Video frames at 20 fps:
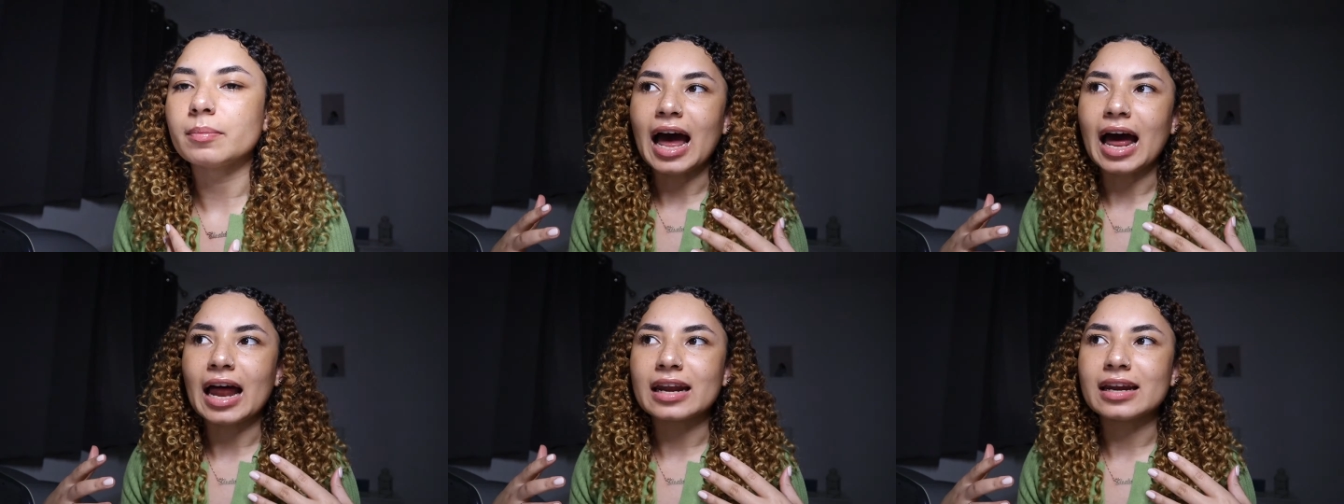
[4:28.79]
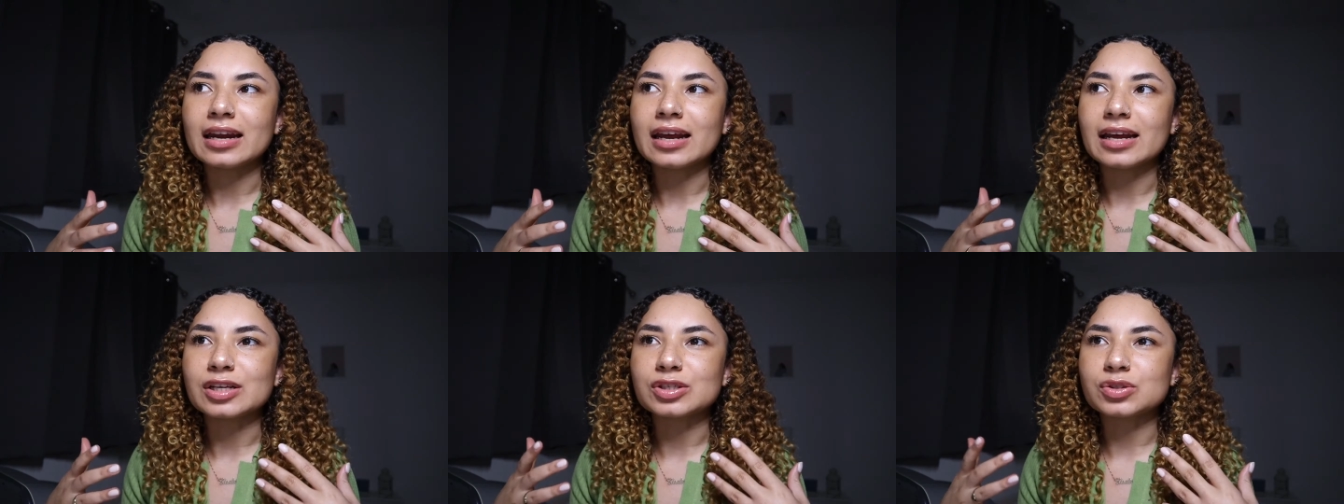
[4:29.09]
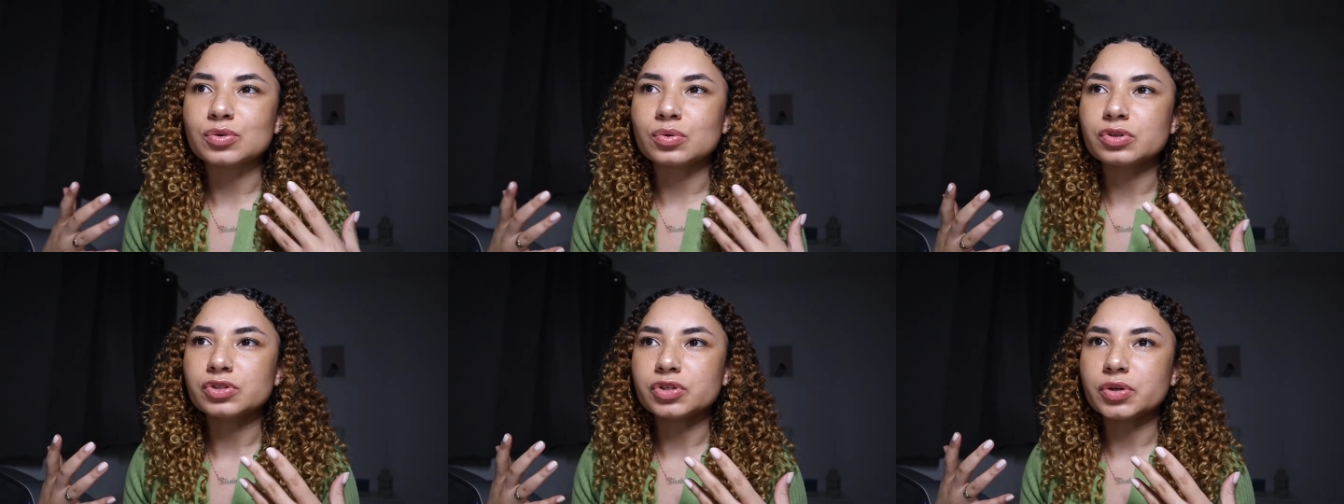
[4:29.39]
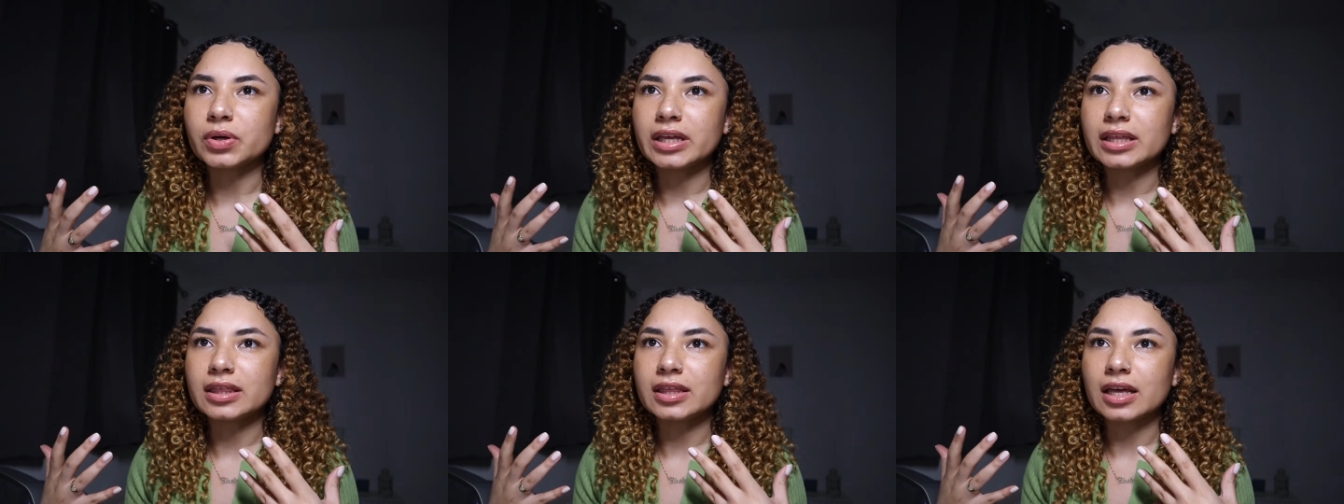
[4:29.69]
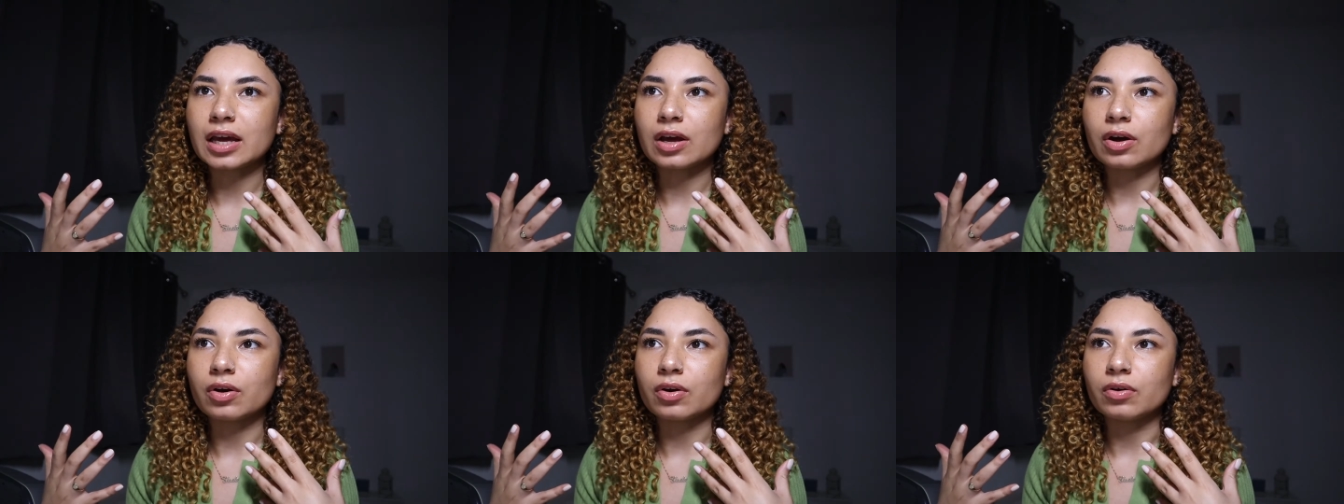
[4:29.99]
And it's also a
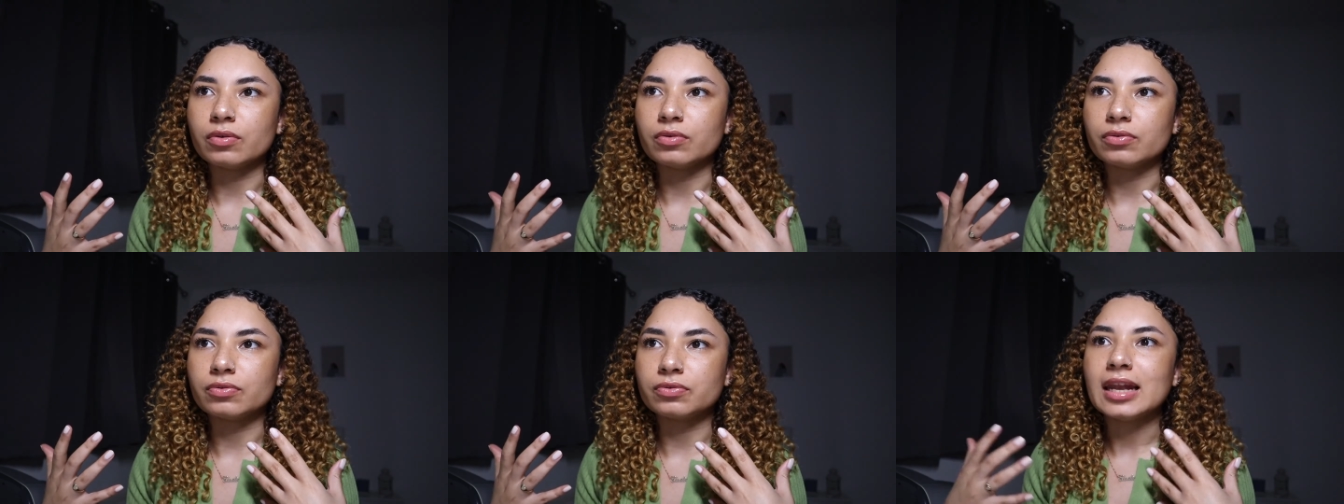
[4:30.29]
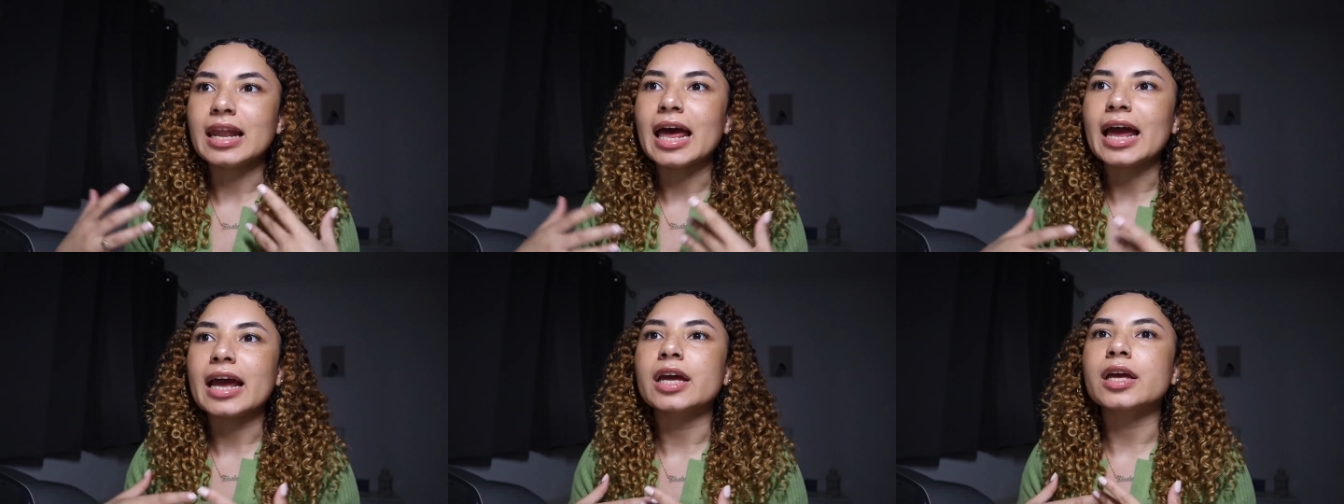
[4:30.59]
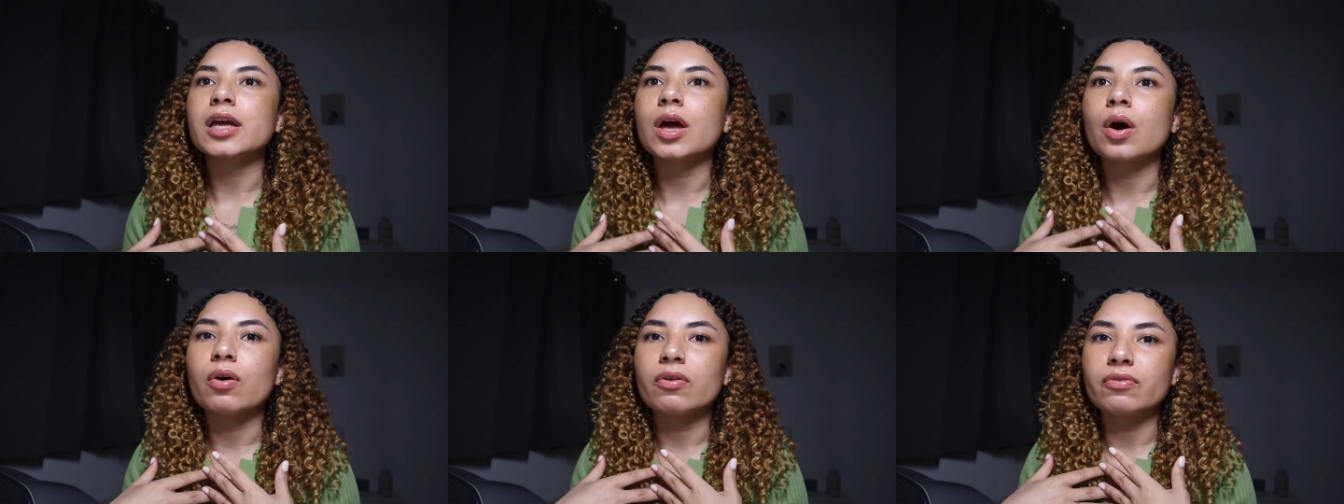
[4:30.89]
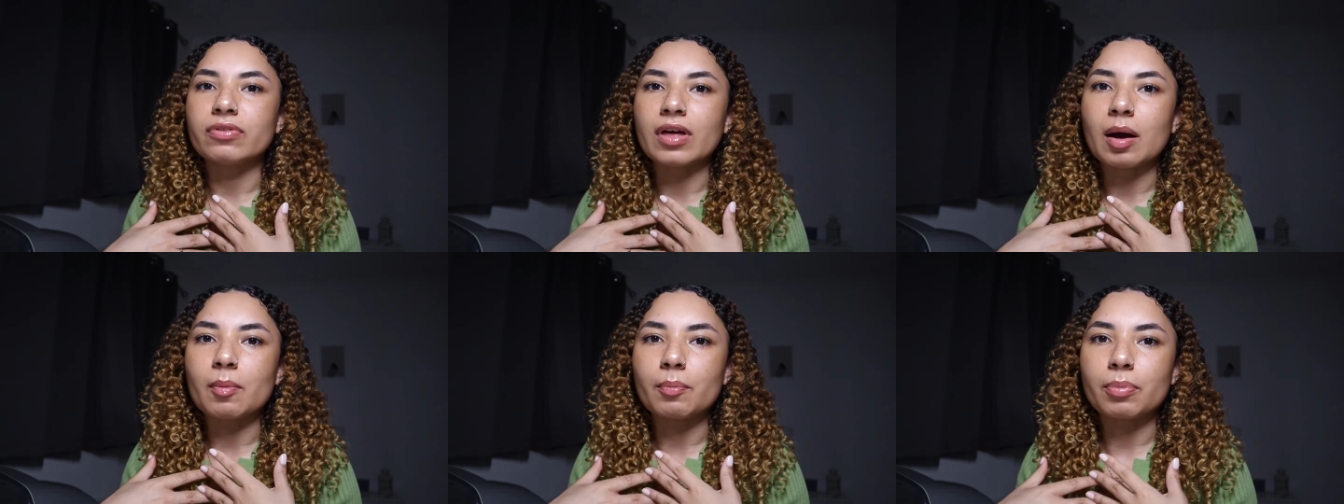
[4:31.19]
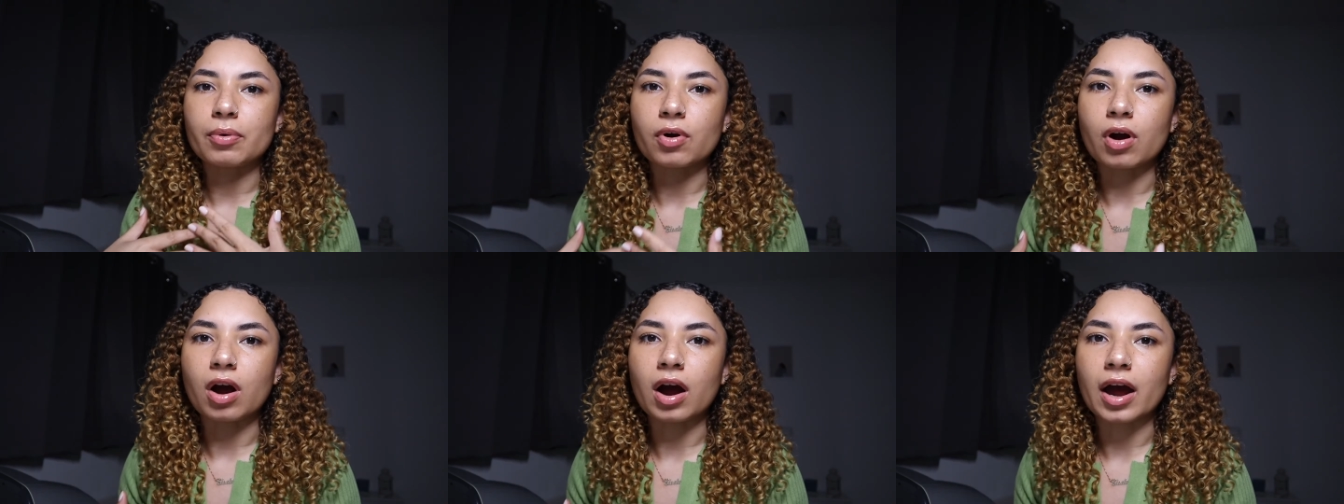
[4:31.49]
thing of letting go of that
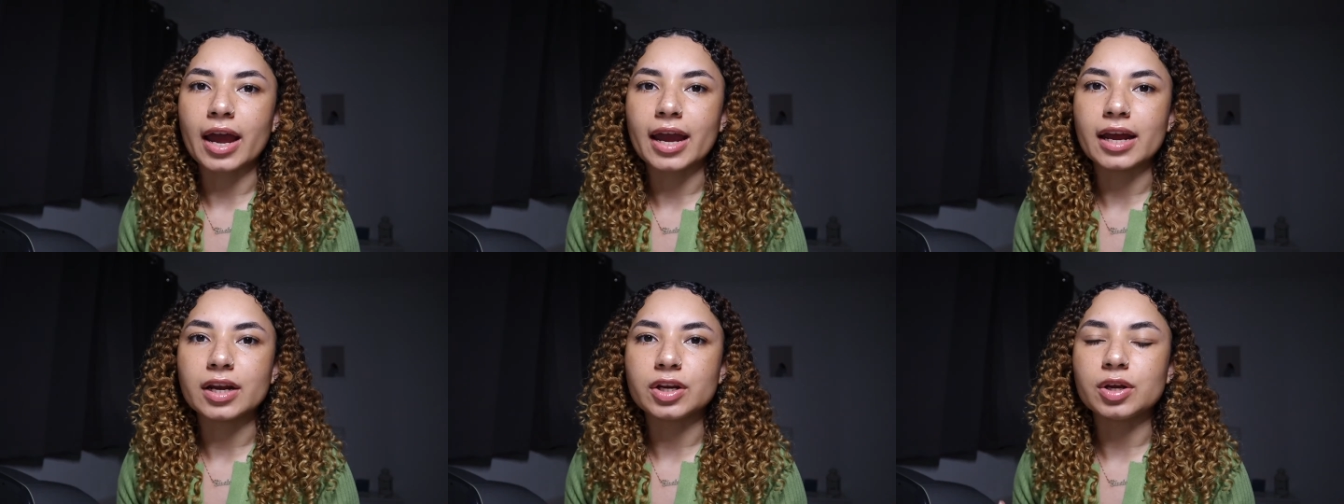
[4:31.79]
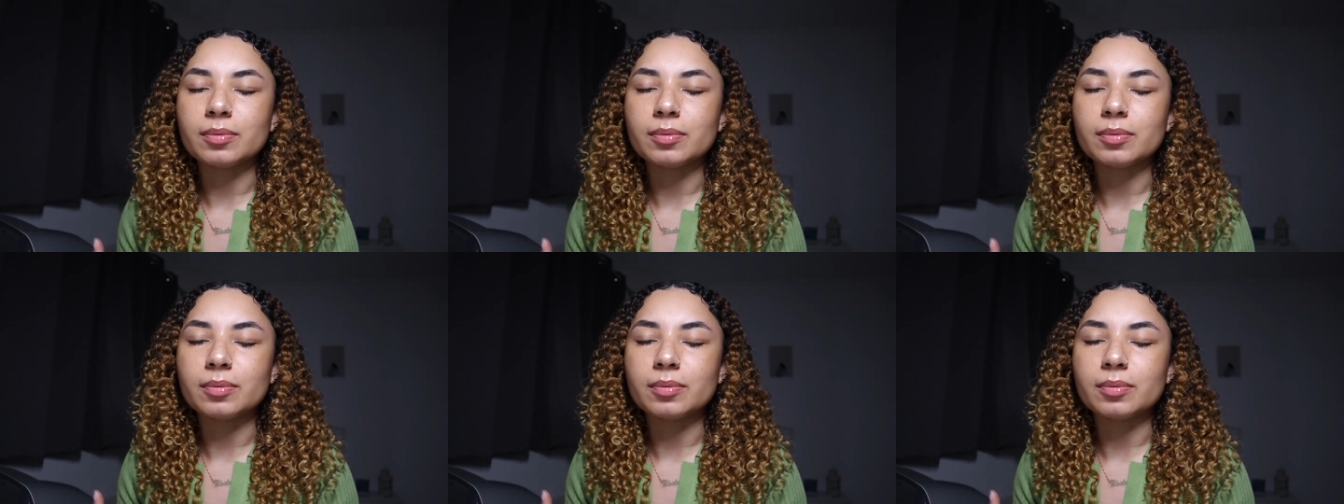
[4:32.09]
pride.